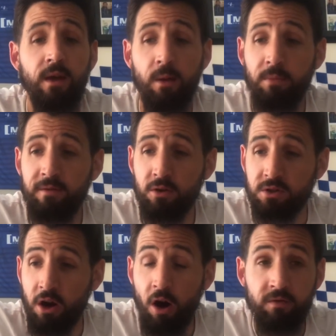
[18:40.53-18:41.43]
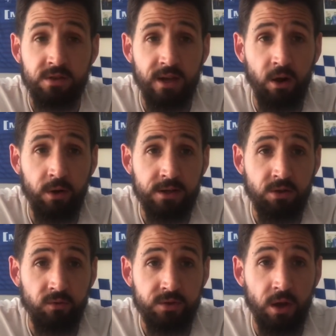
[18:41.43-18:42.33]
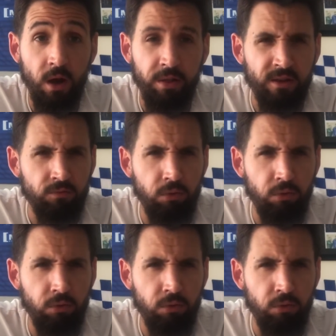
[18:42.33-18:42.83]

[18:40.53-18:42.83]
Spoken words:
They've lost Kyle Vassell. He's gone to, I think,